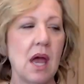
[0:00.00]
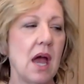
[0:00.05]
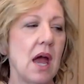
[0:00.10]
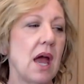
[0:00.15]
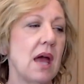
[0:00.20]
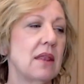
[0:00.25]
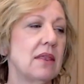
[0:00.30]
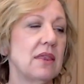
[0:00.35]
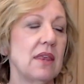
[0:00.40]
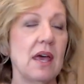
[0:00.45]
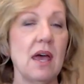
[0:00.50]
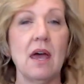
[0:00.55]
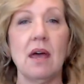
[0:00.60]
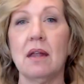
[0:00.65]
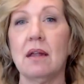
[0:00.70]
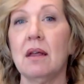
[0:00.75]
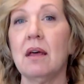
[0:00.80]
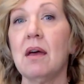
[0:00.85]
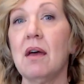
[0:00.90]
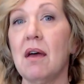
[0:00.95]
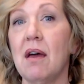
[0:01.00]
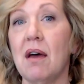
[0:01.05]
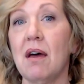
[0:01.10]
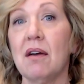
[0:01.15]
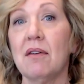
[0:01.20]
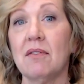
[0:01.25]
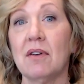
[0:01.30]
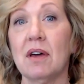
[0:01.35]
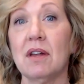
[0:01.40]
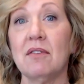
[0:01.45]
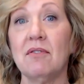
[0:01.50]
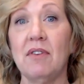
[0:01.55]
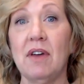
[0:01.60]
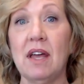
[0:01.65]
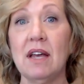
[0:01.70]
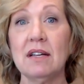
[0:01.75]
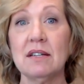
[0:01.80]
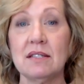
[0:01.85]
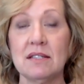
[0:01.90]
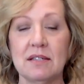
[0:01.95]
And then I've got a
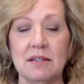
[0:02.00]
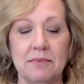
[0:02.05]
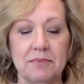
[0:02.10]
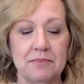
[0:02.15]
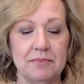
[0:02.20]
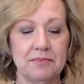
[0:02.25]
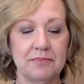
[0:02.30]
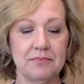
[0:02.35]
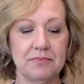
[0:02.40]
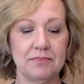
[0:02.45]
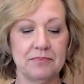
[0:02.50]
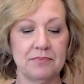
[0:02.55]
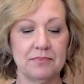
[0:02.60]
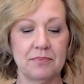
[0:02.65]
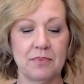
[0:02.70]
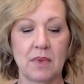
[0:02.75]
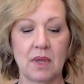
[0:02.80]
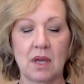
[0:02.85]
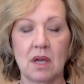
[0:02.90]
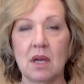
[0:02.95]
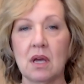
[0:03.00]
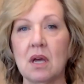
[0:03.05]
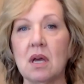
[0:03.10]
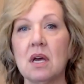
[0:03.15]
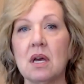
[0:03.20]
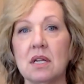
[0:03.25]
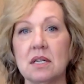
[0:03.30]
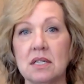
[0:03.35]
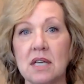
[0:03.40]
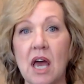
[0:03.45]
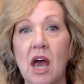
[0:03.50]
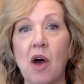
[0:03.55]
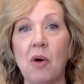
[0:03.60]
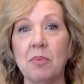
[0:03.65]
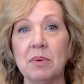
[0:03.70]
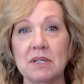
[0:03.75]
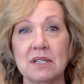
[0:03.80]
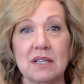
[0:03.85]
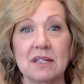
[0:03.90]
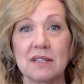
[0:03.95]
vase to
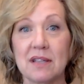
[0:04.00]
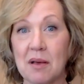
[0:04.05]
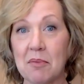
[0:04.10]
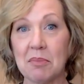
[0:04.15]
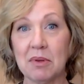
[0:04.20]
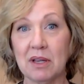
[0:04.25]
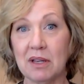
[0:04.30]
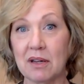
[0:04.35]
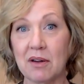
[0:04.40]
help us assemble it